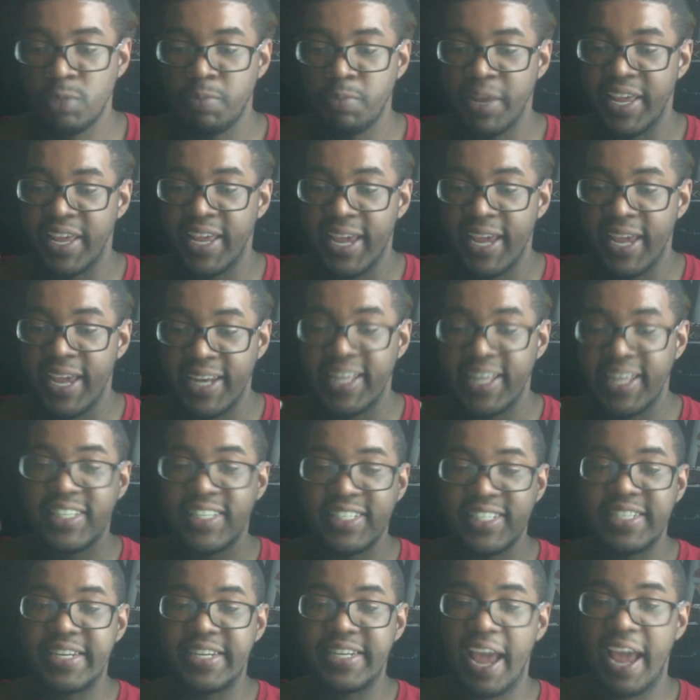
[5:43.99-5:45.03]
being
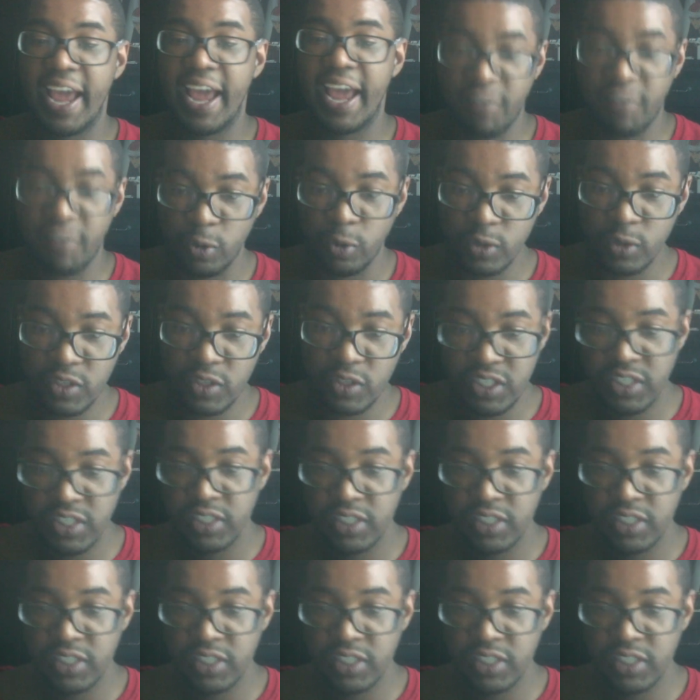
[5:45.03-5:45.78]
these devils,